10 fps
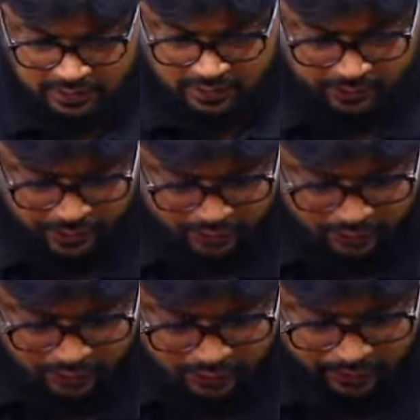We
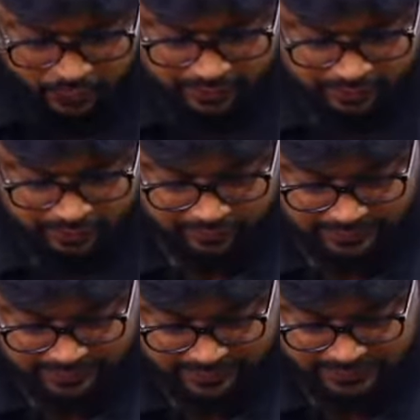thought of going for 1
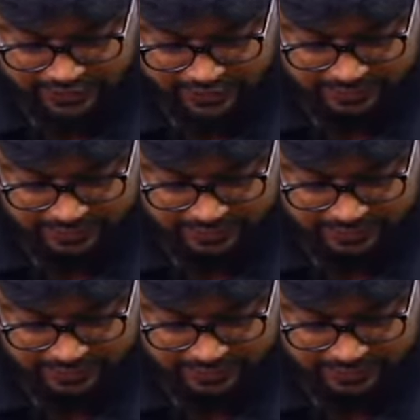hour session.